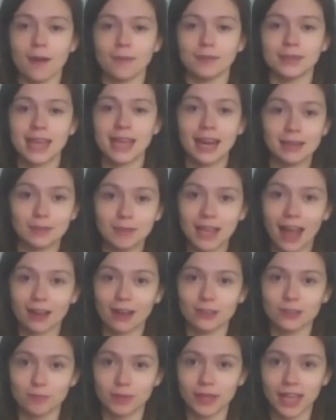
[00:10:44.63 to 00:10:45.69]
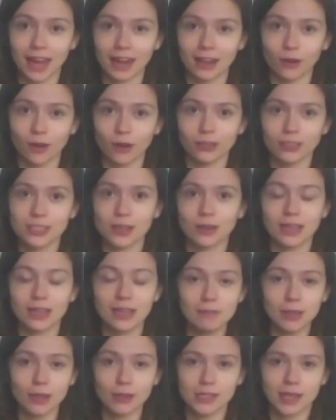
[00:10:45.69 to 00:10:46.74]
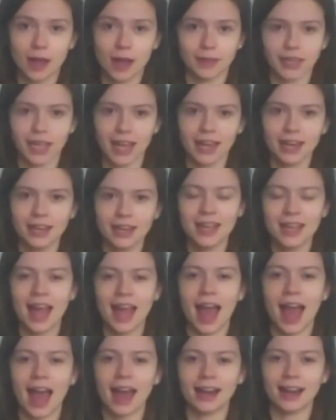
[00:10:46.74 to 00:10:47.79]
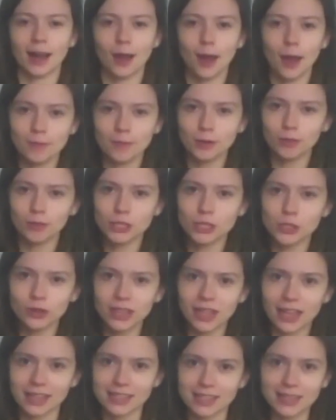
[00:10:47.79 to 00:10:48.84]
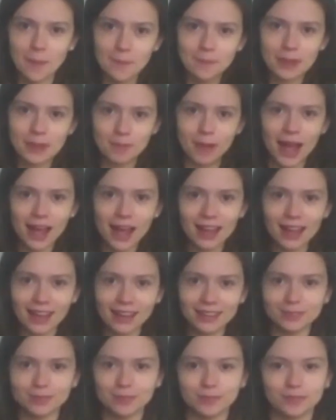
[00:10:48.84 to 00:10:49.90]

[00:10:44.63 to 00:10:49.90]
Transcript: telling me how you've been getting on, so keep those coming in, and I hope you enjoy this. Bye.